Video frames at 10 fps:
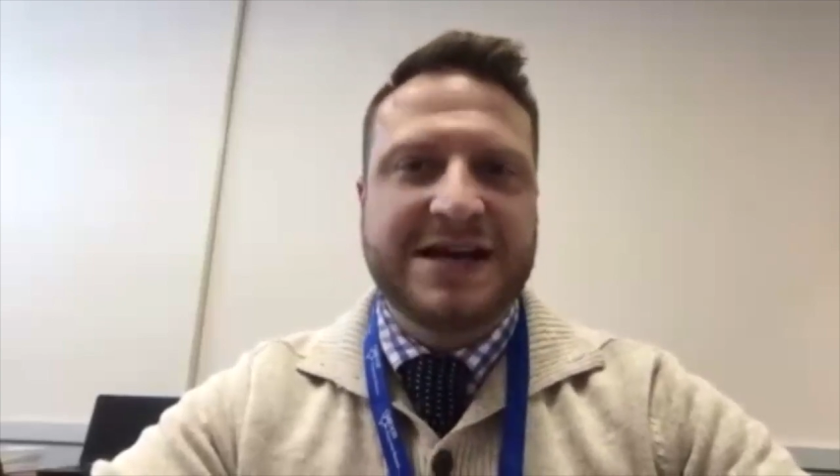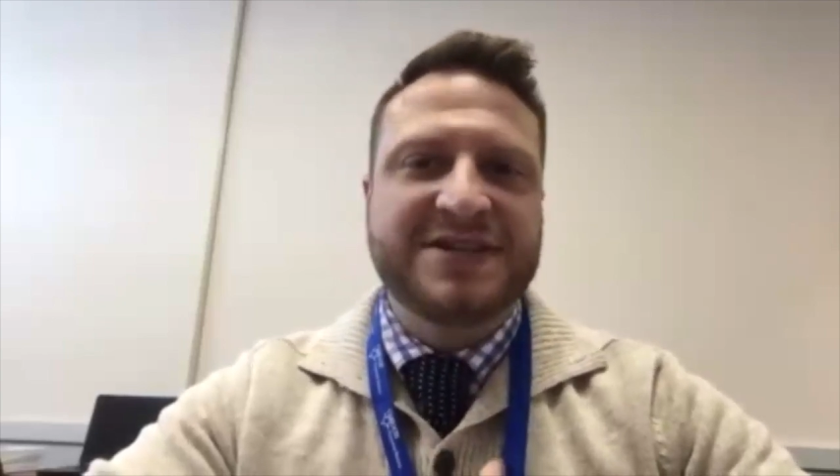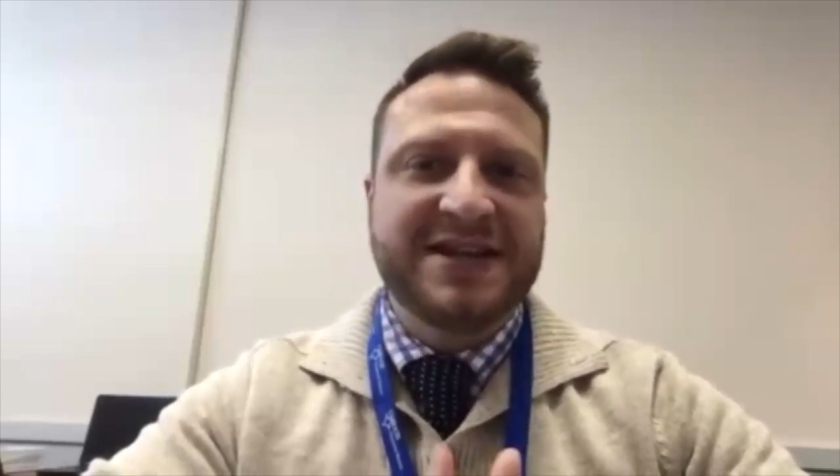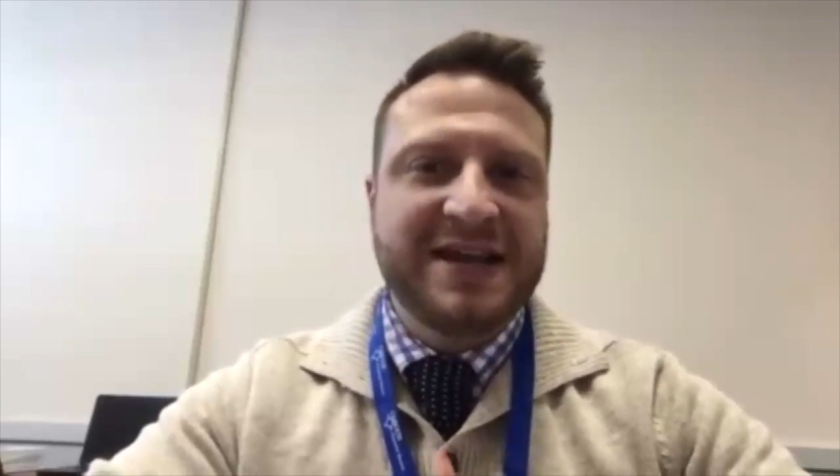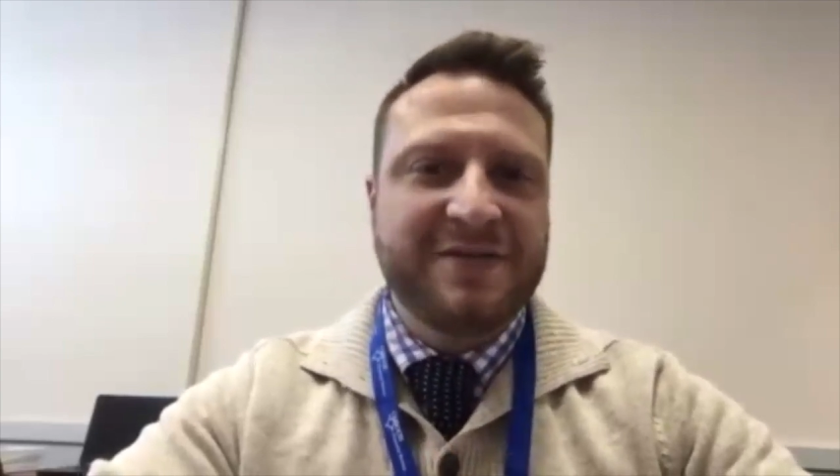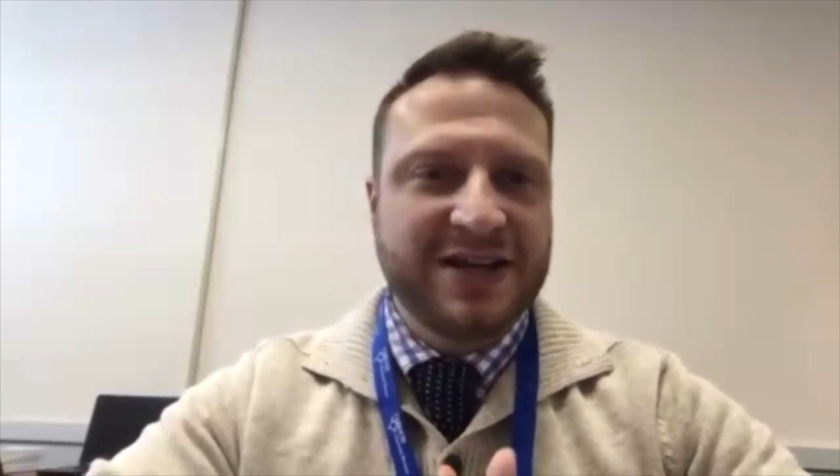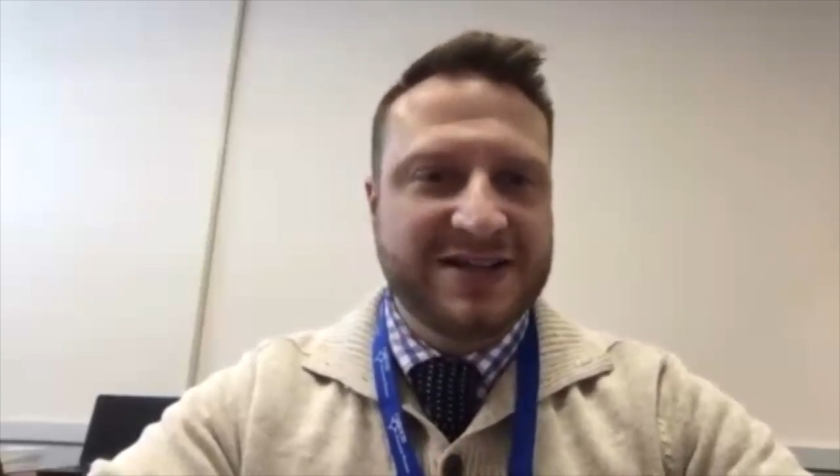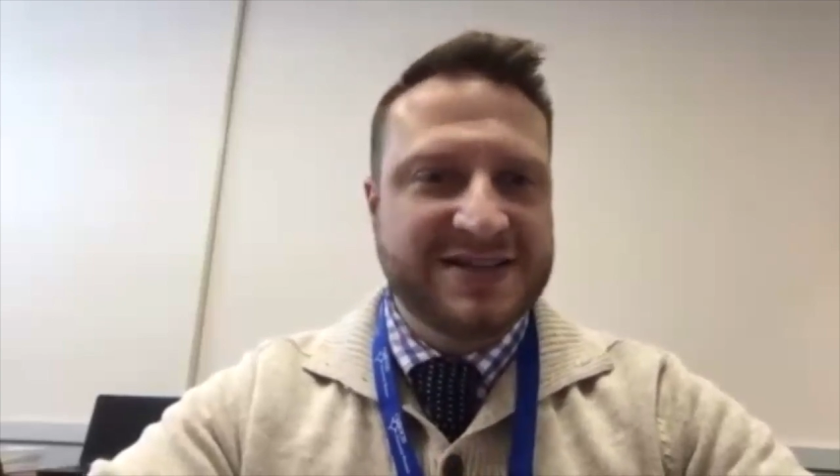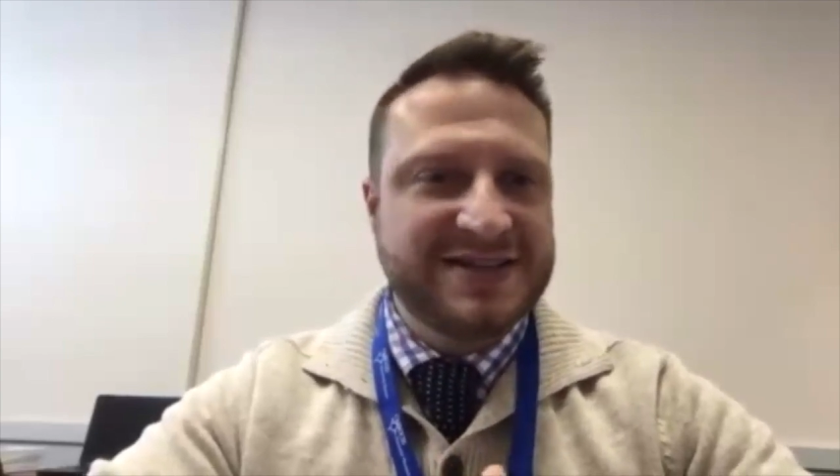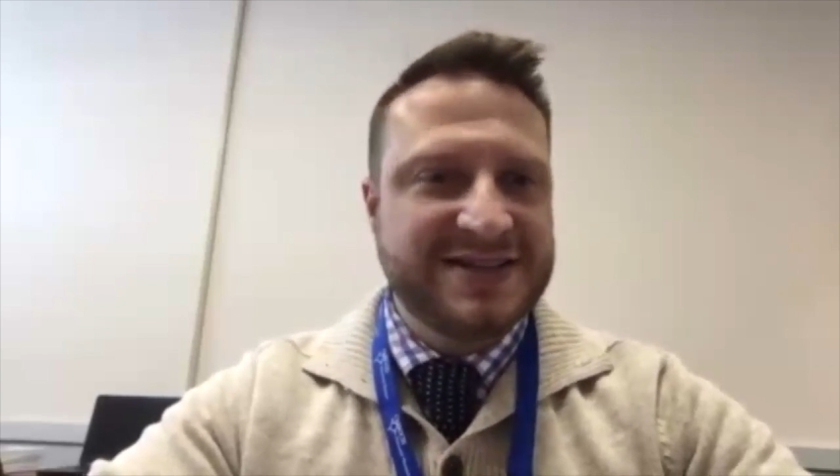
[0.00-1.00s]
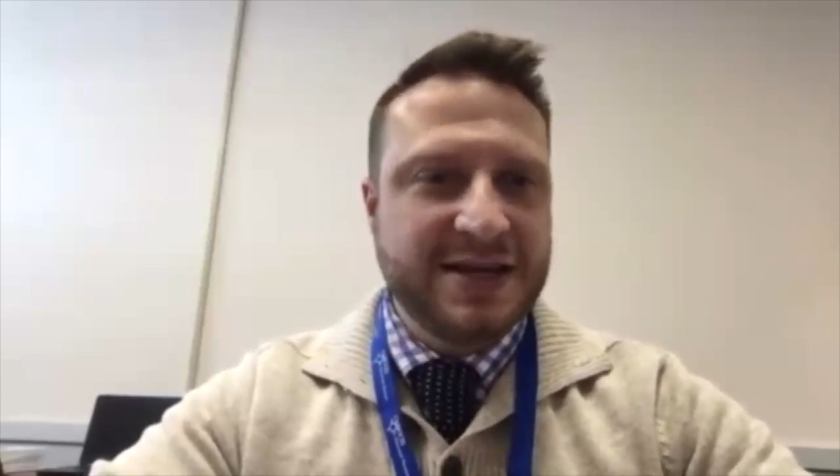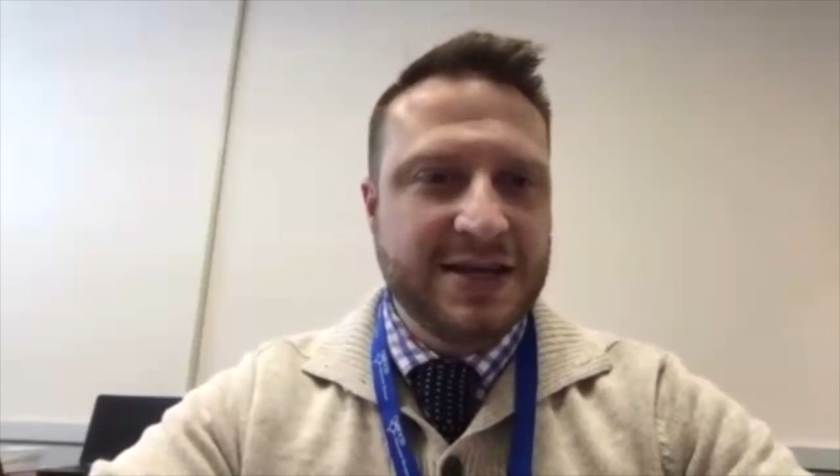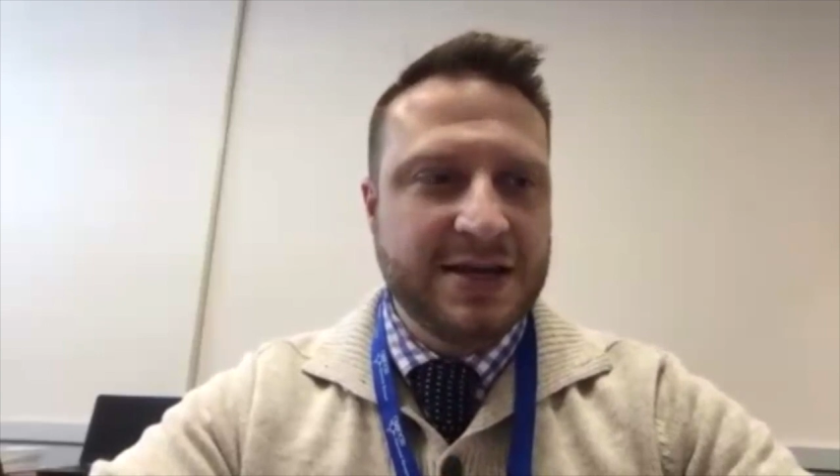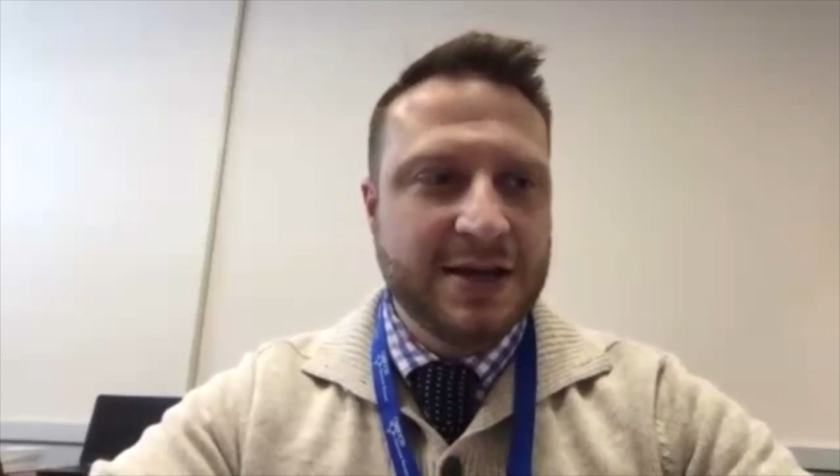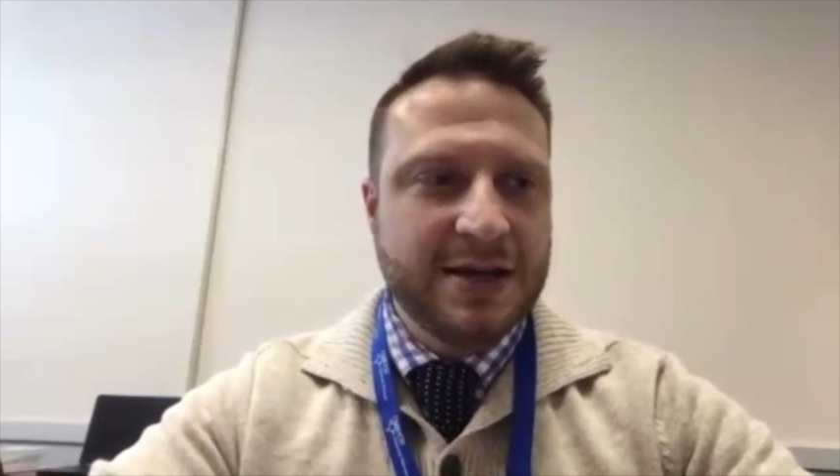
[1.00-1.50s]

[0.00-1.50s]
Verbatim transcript: is I never get to see,